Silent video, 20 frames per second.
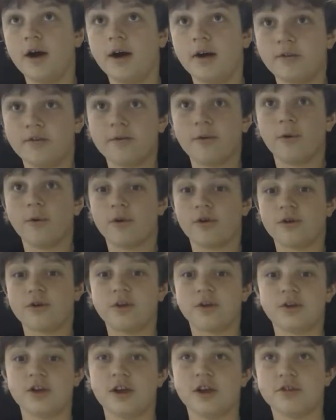of course,
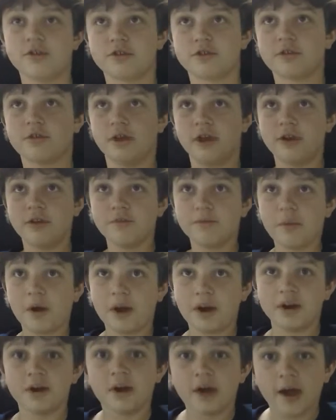it takes a creative
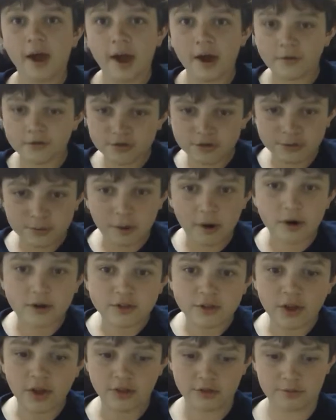mind to outsmart
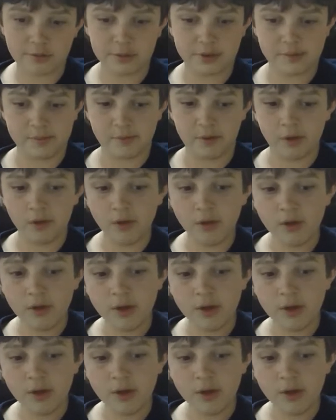the other people,